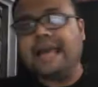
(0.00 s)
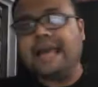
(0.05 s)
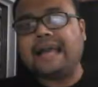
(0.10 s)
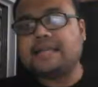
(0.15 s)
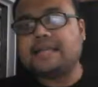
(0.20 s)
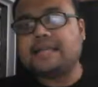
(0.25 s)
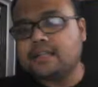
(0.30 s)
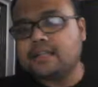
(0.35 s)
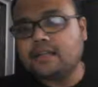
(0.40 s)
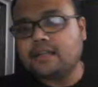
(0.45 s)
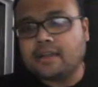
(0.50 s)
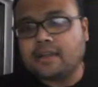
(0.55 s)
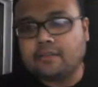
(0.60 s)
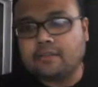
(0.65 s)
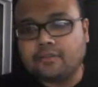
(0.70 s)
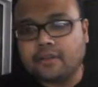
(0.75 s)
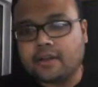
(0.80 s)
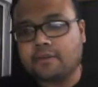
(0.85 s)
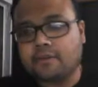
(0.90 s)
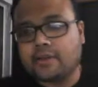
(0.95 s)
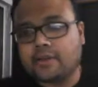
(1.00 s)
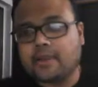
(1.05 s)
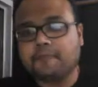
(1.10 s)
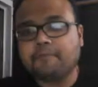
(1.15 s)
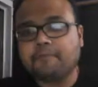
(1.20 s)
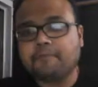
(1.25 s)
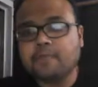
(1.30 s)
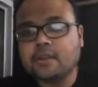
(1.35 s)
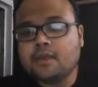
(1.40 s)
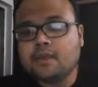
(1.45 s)
excellent uptrend.
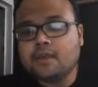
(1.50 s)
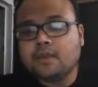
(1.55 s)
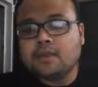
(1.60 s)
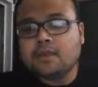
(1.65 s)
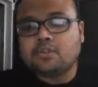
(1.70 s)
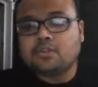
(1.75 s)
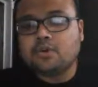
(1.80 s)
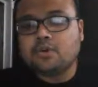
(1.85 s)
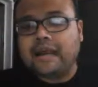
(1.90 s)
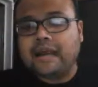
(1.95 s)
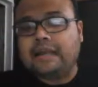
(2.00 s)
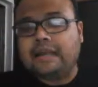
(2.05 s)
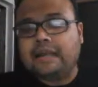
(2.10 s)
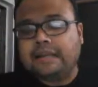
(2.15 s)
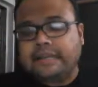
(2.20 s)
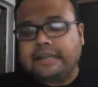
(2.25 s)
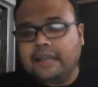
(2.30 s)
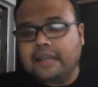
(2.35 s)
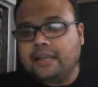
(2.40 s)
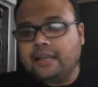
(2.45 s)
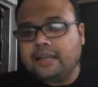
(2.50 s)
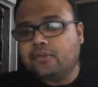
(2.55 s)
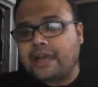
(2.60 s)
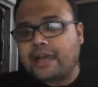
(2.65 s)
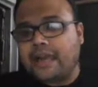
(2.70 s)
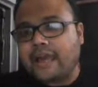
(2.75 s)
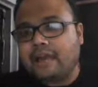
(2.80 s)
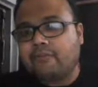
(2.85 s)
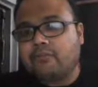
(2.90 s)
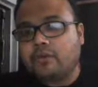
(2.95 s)
Okay, so I'll tell you
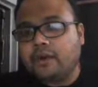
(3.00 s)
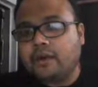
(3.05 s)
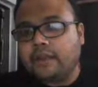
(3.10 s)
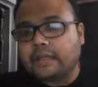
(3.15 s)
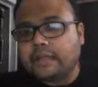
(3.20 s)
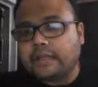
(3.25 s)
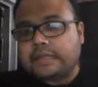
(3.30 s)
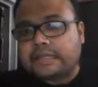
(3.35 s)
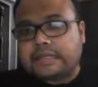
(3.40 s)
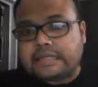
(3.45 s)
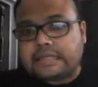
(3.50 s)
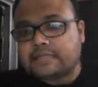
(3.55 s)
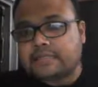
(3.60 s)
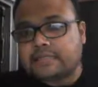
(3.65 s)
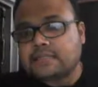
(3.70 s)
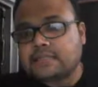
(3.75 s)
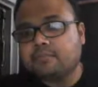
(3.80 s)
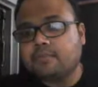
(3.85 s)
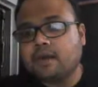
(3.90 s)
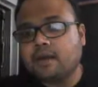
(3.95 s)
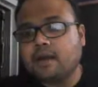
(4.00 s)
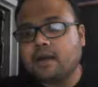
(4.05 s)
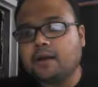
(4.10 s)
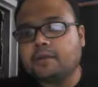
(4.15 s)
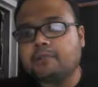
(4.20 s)
to avoid this